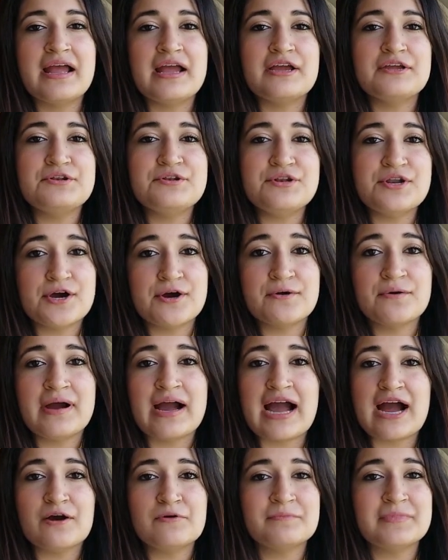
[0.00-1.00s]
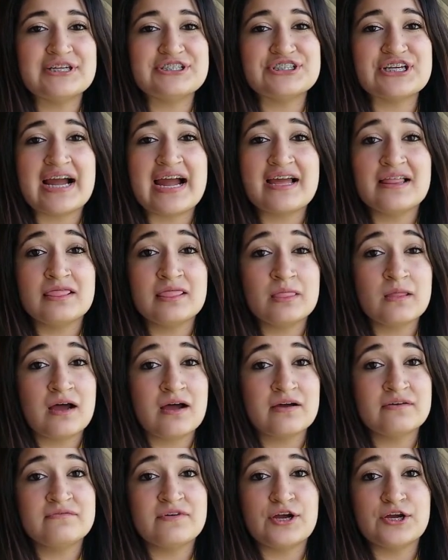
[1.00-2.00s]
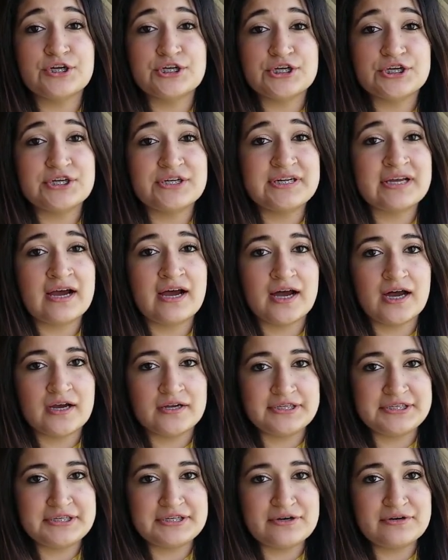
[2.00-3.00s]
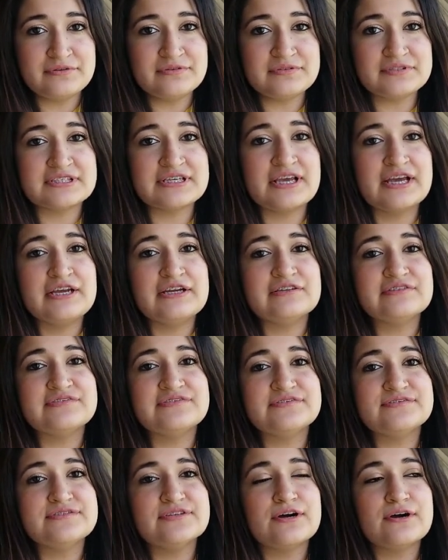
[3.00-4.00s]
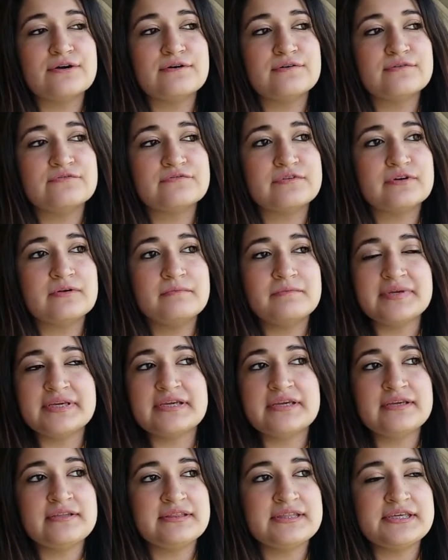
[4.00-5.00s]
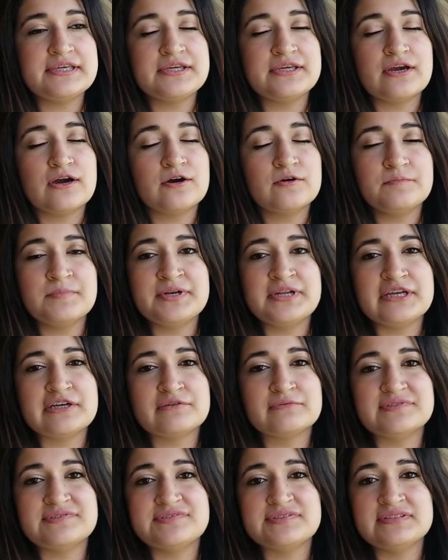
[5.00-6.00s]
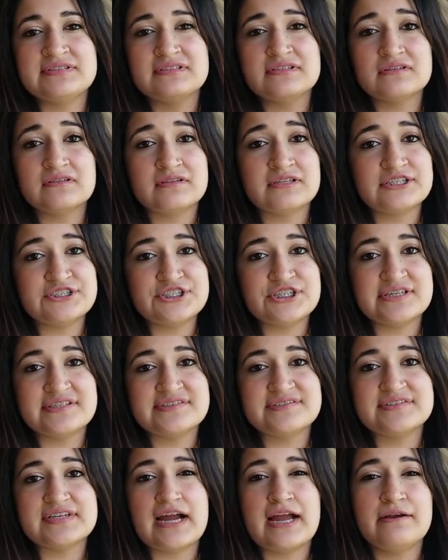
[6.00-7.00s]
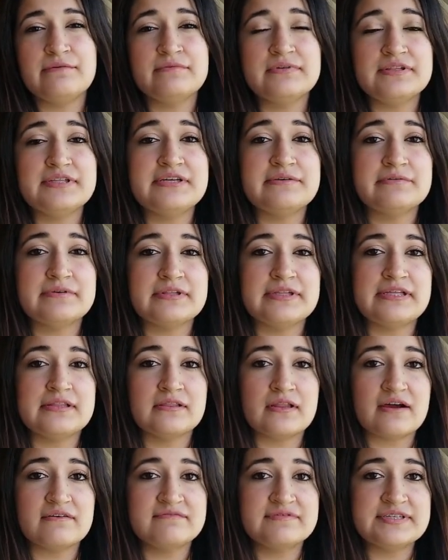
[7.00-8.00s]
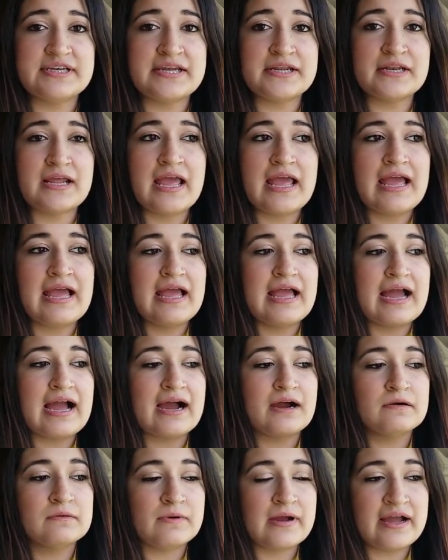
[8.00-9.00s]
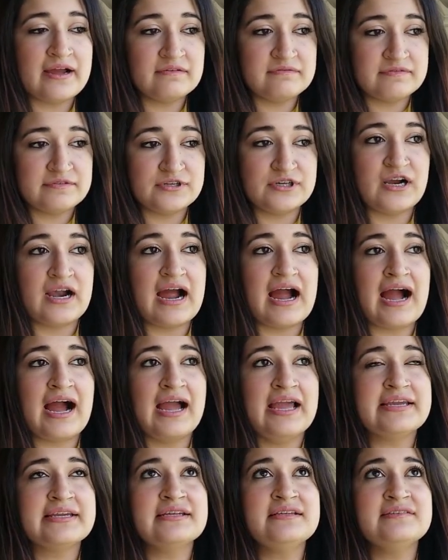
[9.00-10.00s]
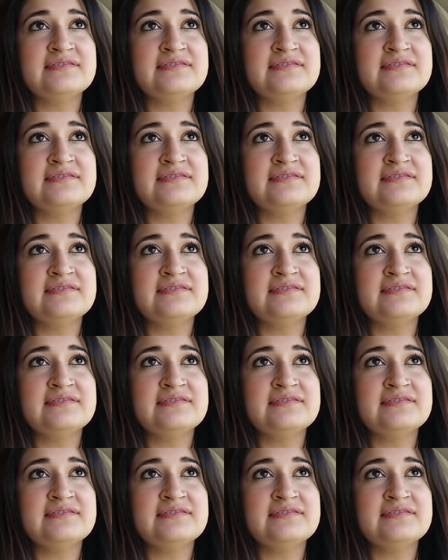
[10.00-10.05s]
know how much I love a good honey note. So for me, the opening was delicious. I really, really loved it. However, I can